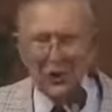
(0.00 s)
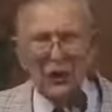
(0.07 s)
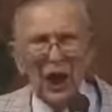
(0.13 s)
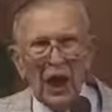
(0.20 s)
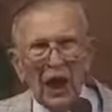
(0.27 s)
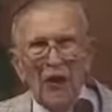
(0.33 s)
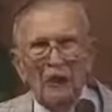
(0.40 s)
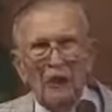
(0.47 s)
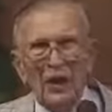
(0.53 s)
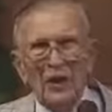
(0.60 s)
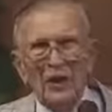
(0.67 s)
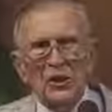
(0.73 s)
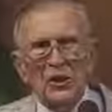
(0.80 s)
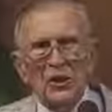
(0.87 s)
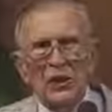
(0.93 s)

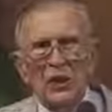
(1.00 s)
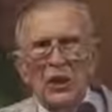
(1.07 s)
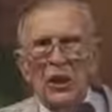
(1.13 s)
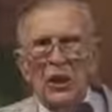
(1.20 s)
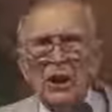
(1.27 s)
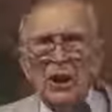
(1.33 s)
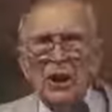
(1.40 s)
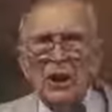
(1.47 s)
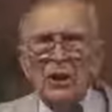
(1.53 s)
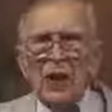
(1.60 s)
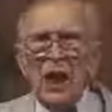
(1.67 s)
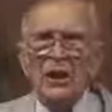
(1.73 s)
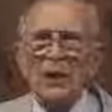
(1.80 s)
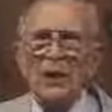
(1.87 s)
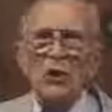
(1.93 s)
salvation
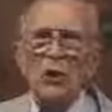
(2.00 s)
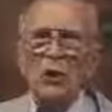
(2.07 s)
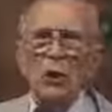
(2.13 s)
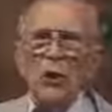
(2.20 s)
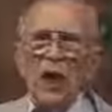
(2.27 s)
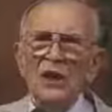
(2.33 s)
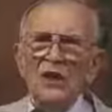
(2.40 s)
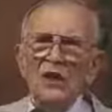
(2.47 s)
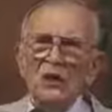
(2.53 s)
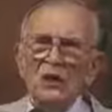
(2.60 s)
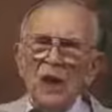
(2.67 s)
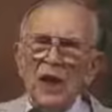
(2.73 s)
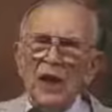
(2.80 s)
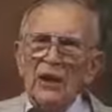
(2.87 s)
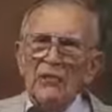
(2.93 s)
that you are not
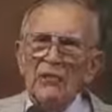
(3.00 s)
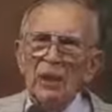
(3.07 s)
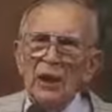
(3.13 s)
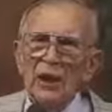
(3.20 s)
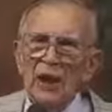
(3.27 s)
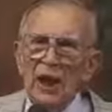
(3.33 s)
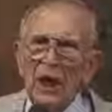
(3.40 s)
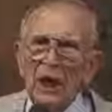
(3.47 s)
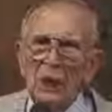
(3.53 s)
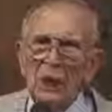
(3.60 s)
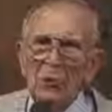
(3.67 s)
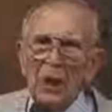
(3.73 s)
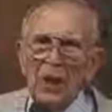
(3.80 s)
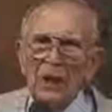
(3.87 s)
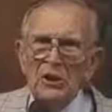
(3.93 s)
saved until
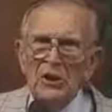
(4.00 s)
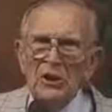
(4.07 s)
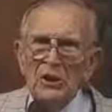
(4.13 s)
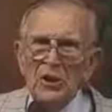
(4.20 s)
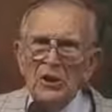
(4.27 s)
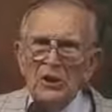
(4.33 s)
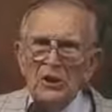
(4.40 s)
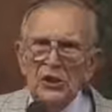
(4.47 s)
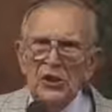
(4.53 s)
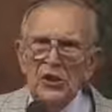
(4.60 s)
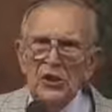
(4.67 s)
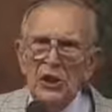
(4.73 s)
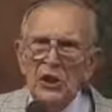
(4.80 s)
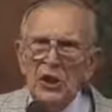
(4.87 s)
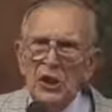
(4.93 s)
you make
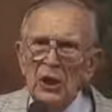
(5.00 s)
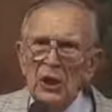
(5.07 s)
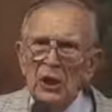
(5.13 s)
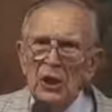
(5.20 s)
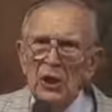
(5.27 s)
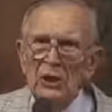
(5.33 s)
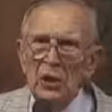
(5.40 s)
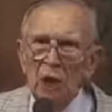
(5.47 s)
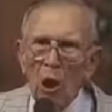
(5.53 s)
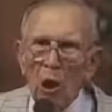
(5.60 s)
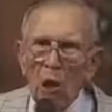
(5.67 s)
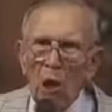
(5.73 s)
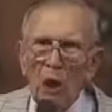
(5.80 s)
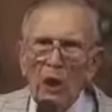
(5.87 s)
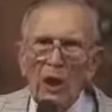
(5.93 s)
Jesus
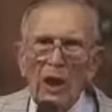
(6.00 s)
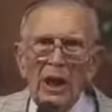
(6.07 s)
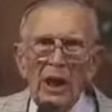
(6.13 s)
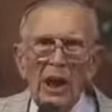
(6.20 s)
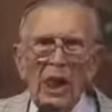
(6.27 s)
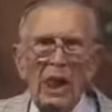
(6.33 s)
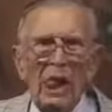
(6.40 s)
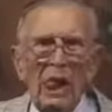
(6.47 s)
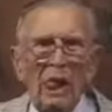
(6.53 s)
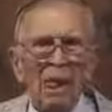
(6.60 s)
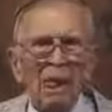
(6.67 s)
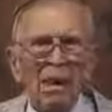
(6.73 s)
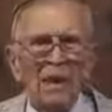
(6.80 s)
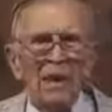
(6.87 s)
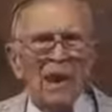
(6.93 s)
Lord.
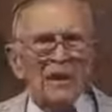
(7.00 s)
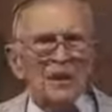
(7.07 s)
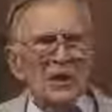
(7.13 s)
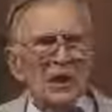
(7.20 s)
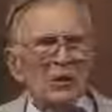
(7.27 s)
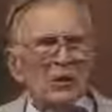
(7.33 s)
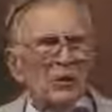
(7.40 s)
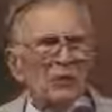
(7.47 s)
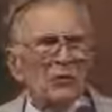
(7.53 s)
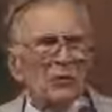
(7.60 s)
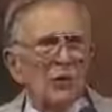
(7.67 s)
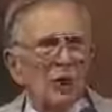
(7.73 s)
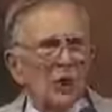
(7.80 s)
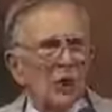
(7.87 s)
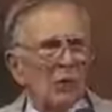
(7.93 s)
And I said to a
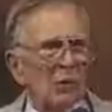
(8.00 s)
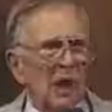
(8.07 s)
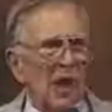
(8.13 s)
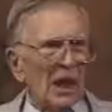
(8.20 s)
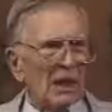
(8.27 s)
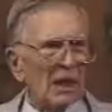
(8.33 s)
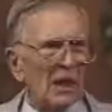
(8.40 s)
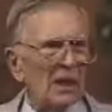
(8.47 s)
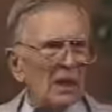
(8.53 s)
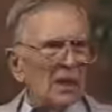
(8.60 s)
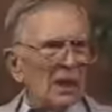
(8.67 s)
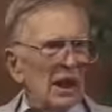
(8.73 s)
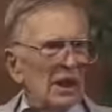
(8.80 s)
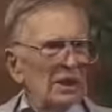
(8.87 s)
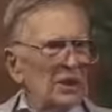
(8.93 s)
friend of mine
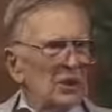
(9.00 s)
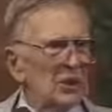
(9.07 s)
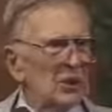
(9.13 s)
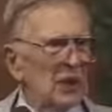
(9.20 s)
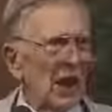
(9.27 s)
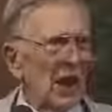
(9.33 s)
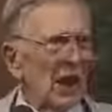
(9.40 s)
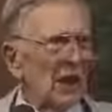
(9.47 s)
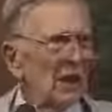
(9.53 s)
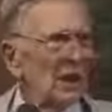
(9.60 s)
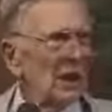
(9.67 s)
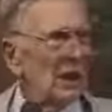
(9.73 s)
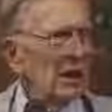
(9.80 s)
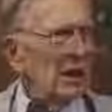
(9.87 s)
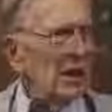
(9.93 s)
that teaches that,